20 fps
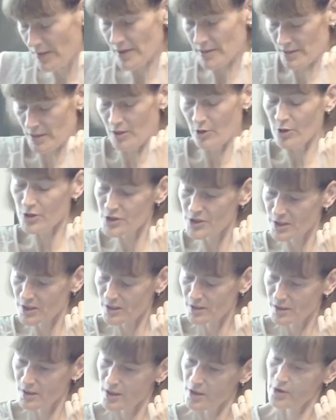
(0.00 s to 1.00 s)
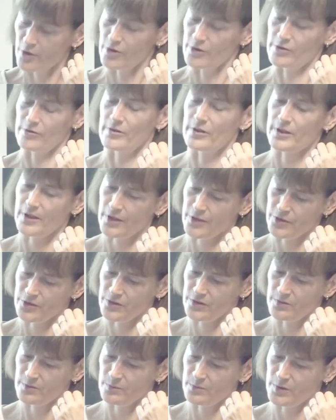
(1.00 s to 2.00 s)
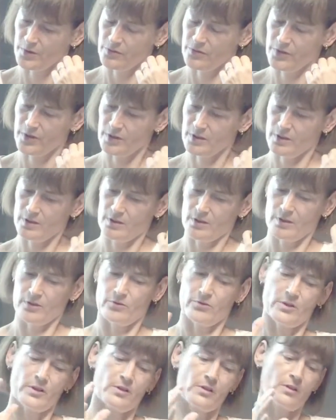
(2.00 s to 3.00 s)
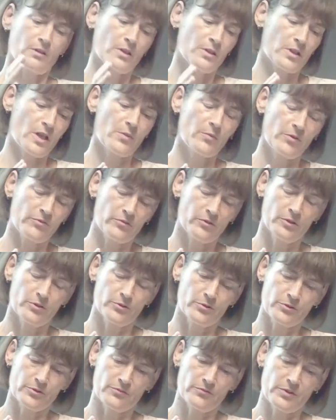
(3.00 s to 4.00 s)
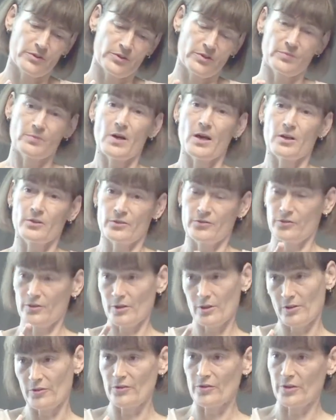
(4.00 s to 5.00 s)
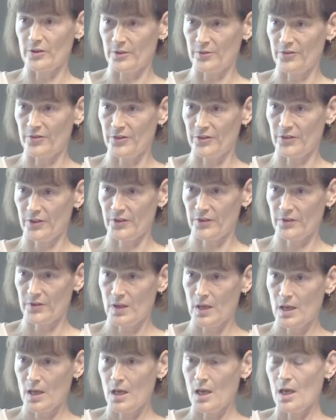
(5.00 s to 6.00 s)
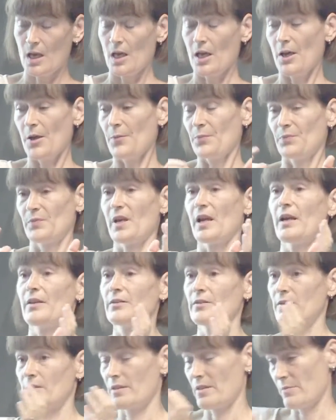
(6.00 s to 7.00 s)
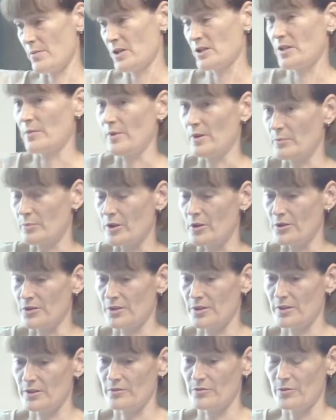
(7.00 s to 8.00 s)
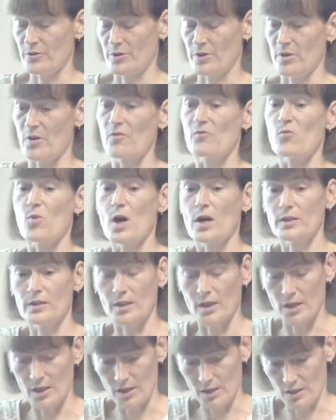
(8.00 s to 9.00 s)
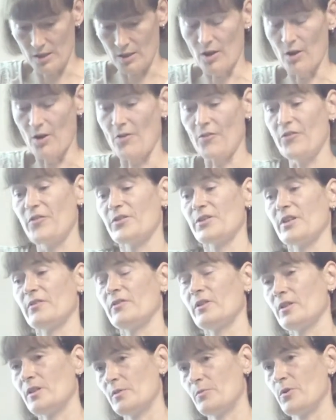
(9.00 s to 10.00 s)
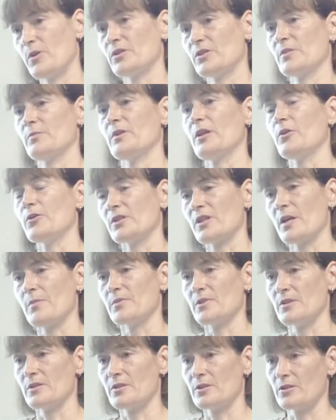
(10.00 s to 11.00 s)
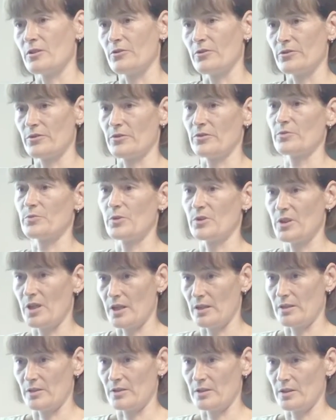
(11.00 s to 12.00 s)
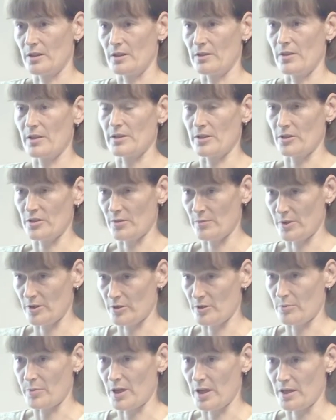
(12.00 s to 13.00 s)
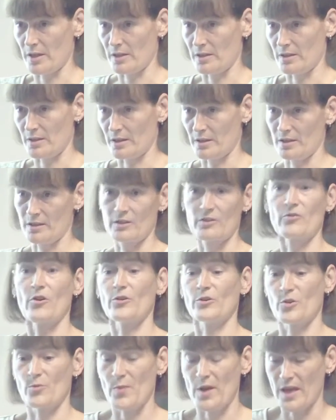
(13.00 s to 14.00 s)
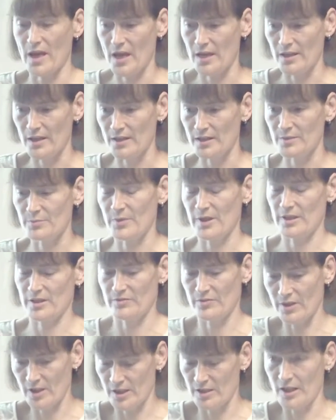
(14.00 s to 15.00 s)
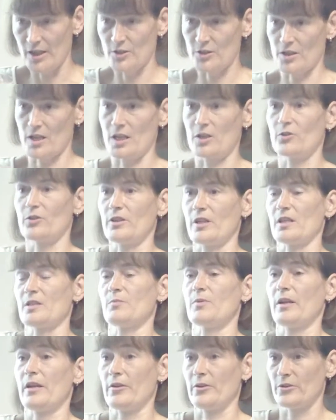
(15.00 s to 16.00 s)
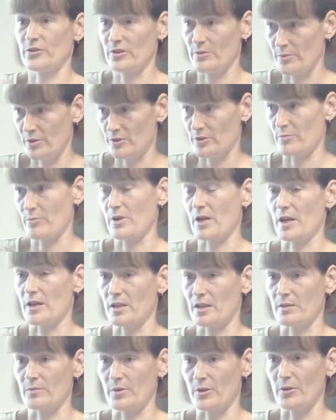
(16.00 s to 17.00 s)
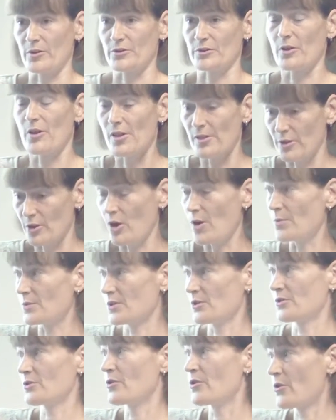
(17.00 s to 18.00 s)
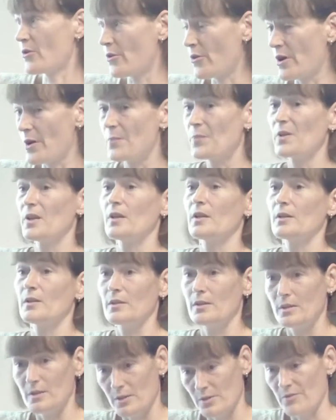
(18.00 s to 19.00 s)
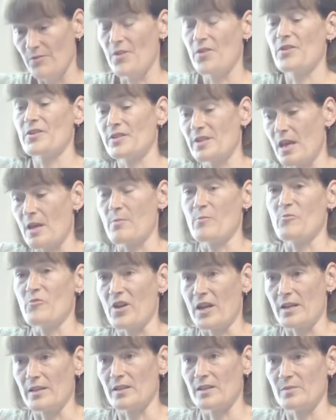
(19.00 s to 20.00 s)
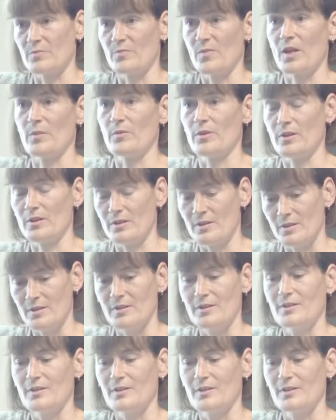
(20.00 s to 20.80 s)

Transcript: there's a logical contradiction between unitary time evolution, which is part of all of quantum physics, and the measurement process, where one of several possible outcomes is chosen spontaneously. That's a symmetry breaking. Quantum mechanics, by its very nature, cannot explain symmetry breaking, because all the options occur with the same weights. Maybe,